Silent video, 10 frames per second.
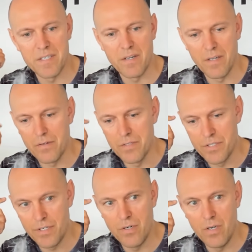it going to
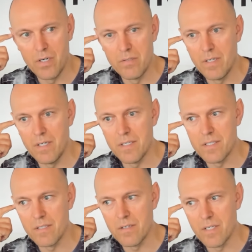continue lower? Is
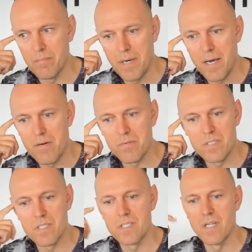it going to
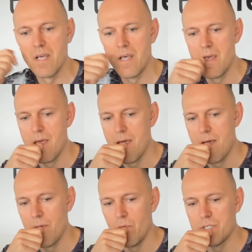bounce?
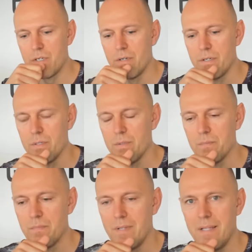What's it going to do?
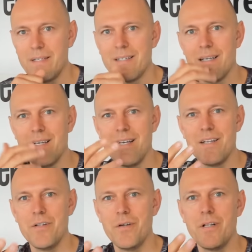And
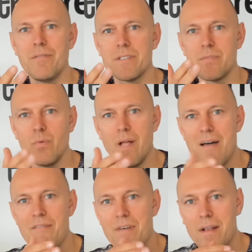none of us will
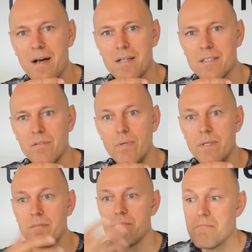have that answer. We
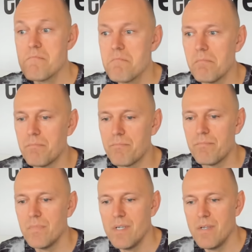
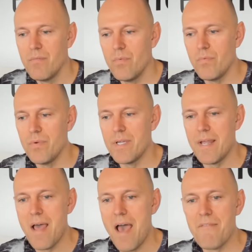we
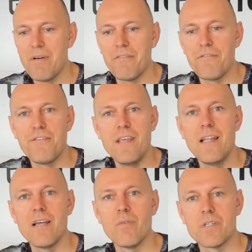can have a
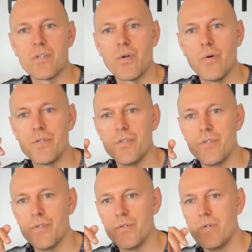feeling of what it's going to
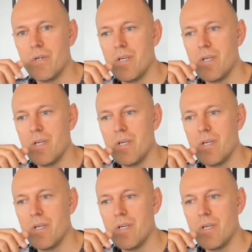do,